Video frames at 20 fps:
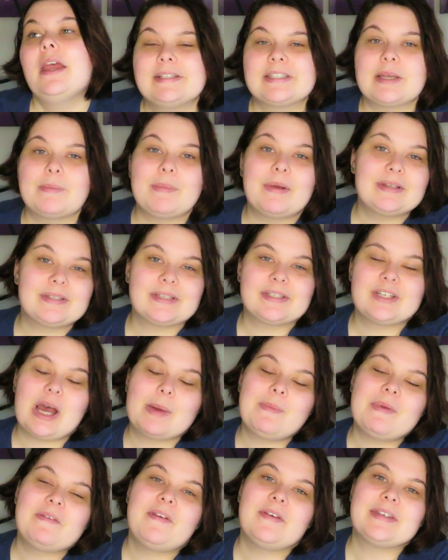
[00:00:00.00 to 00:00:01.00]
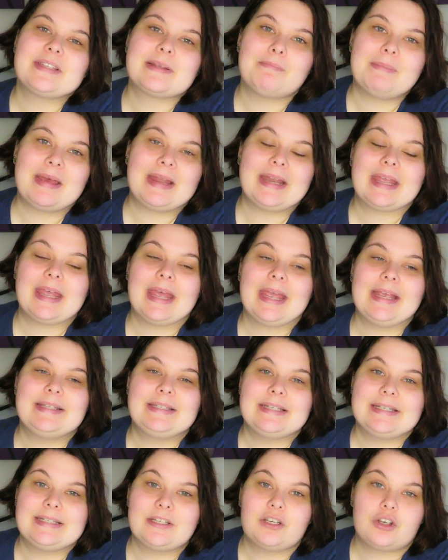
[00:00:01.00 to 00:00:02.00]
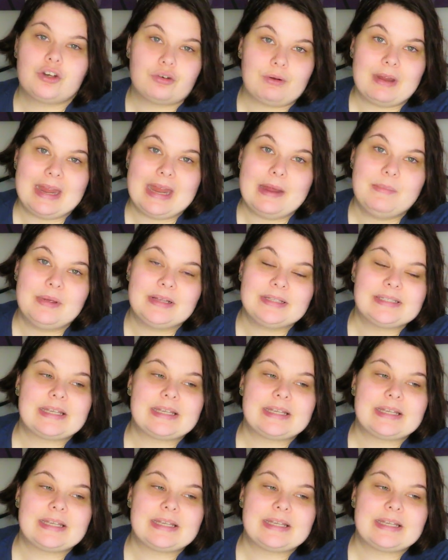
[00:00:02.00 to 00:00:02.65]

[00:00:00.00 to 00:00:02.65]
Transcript: So most of the time, if it is a medicated cream,